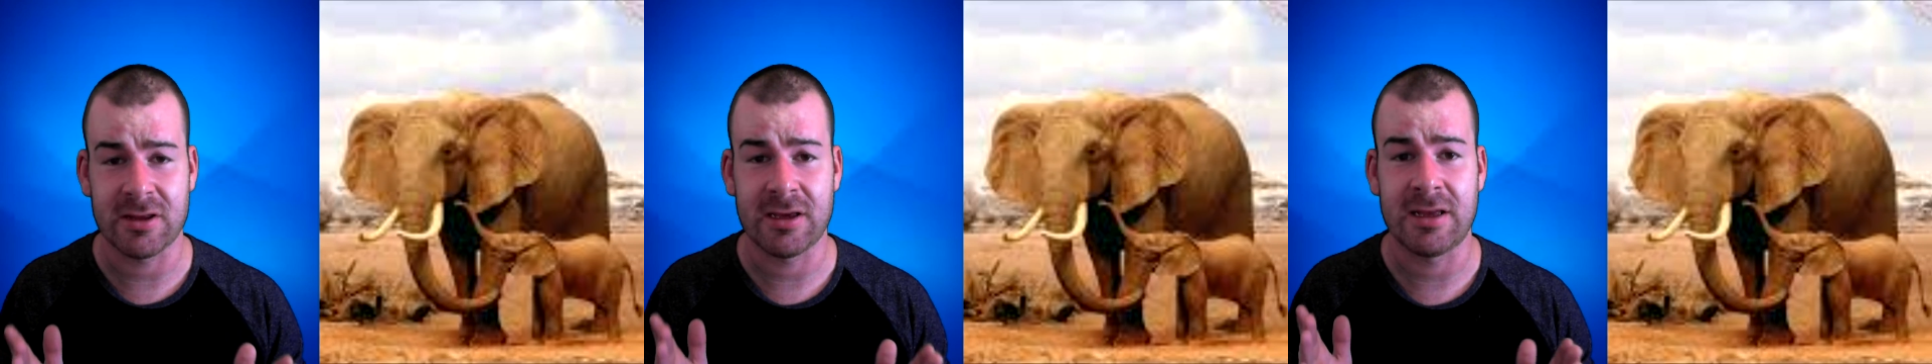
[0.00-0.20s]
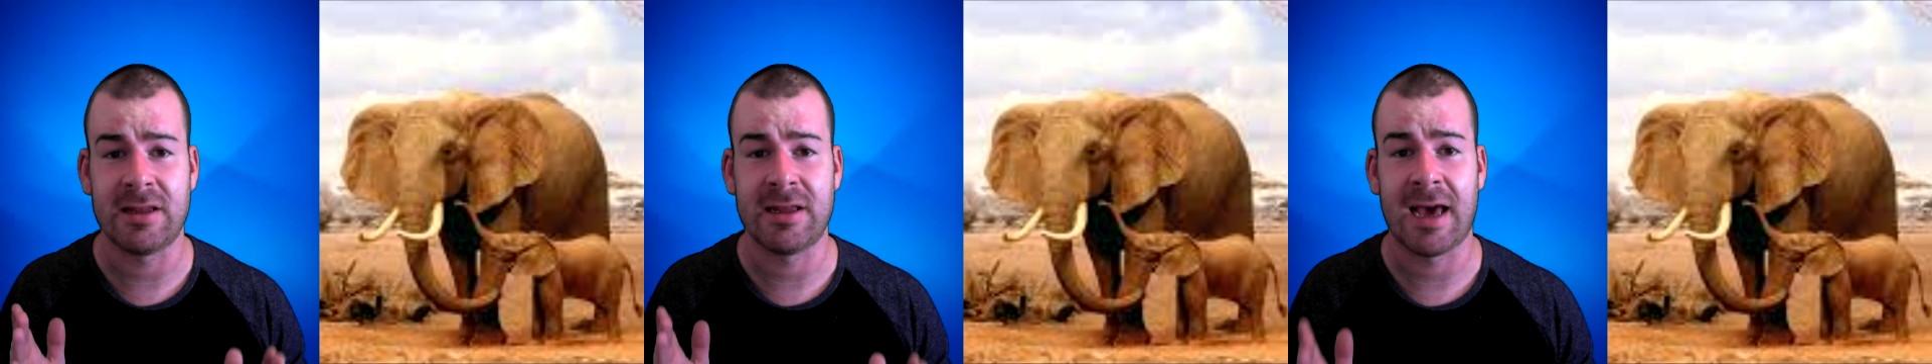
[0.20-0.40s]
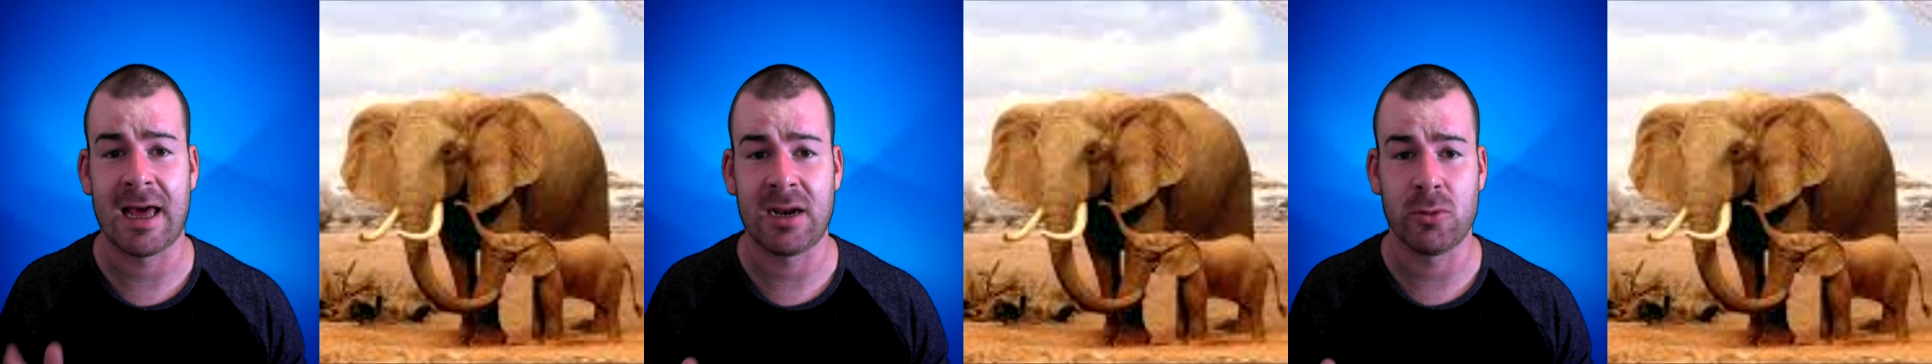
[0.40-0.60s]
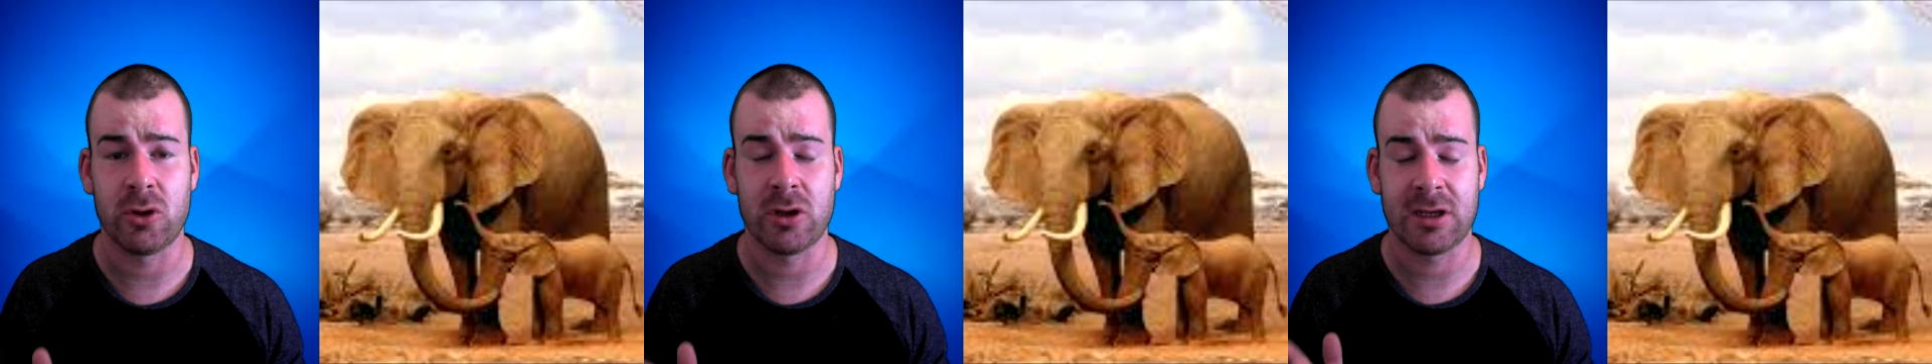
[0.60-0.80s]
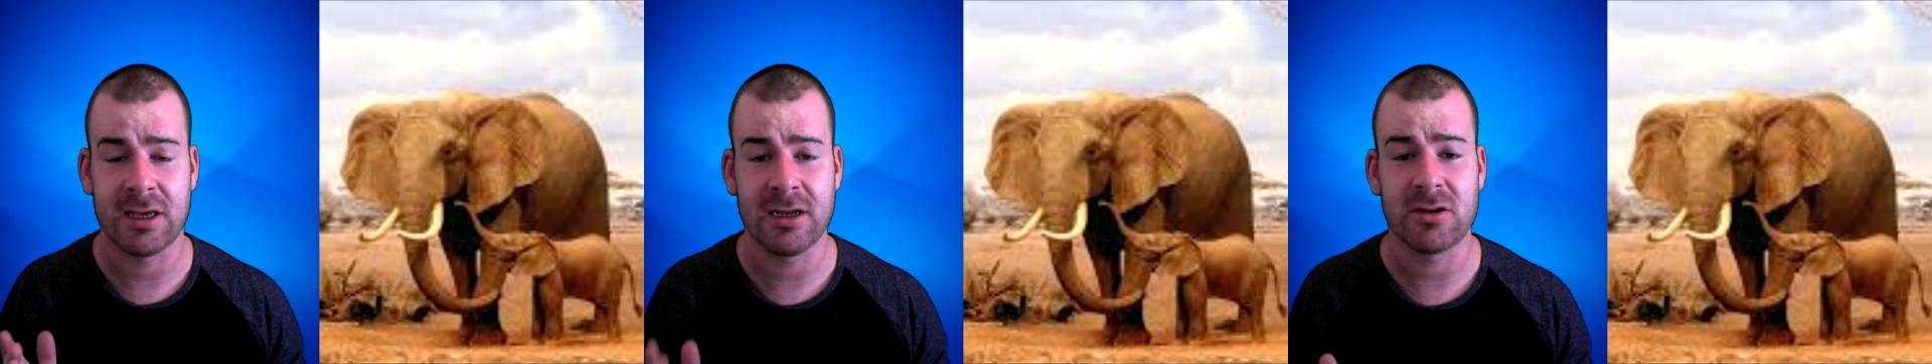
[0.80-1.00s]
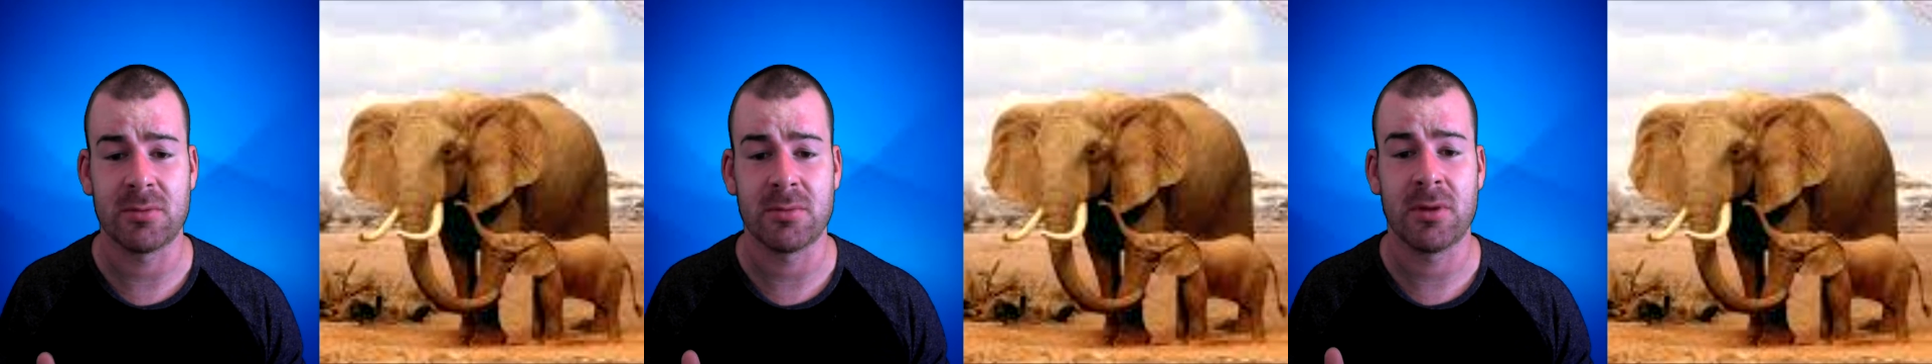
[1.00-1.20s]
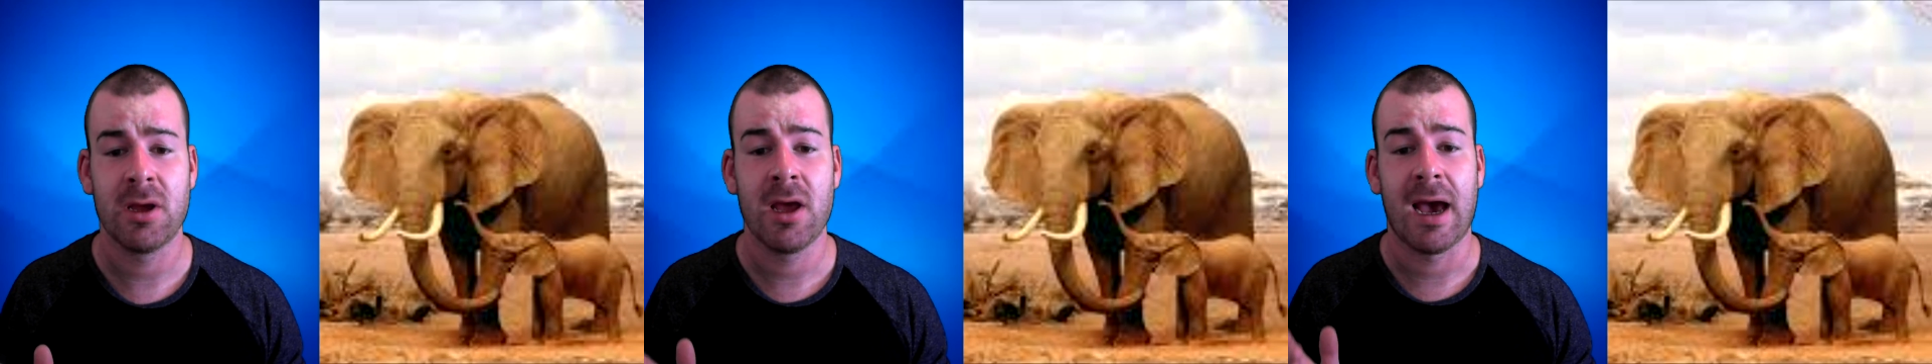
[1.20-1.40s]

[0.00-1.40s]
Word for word: in the animal kingdom